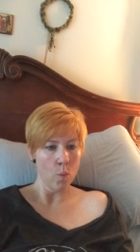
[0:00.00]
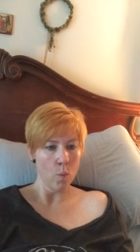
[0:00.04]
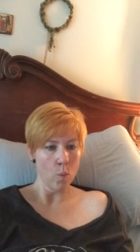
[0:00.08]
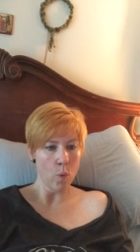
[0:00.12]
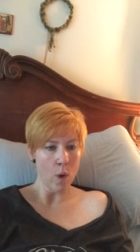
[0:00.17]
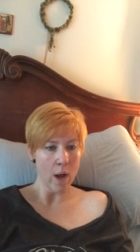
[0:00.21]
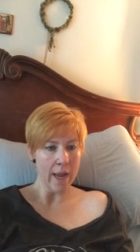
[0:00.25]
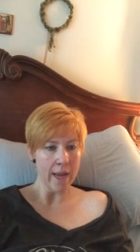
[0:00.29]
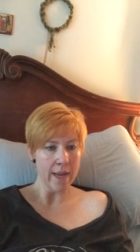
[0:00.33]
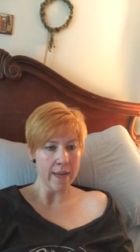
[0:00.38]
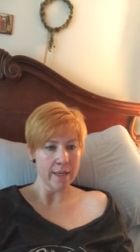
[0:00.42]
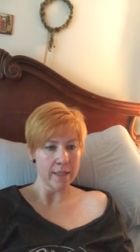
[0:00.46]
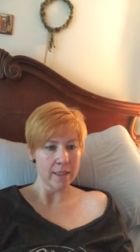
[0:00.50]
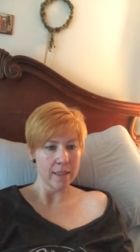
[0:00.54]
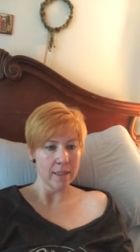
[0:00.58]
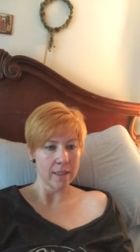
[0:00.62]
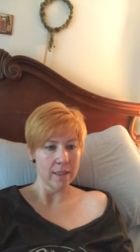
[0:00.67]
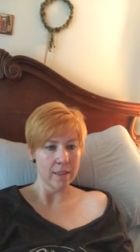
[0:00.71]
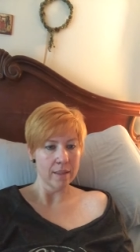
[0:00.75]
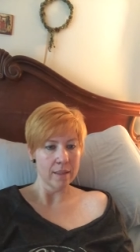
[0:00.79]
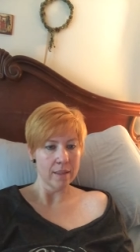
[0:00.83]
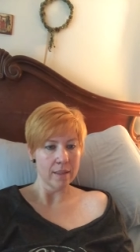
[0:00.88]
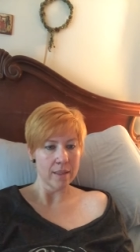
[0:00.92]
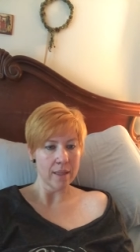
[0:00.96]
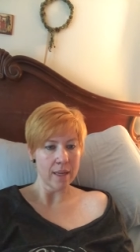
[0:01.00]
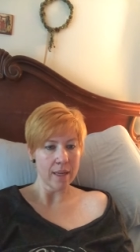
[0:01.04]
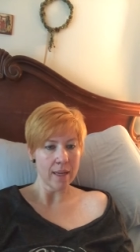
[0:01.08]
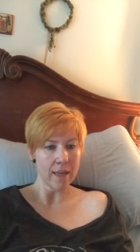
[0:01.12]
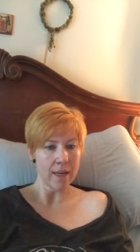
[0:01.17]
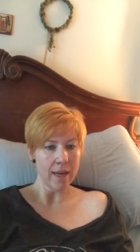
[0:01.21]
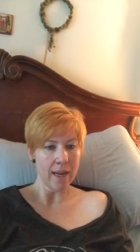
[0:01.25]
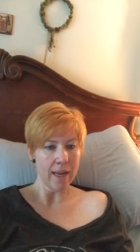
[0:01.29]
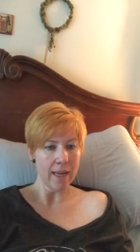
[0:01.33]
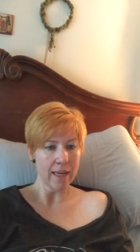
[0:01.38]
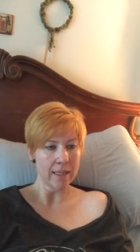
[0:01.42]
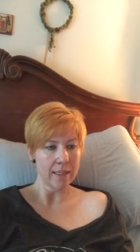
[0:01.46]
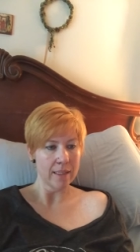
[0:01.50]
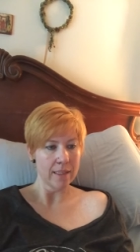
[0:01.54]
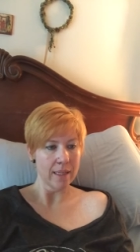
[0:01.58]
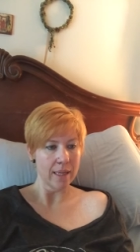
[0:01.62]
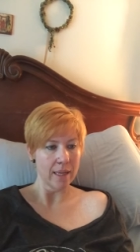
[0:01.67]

white secondhand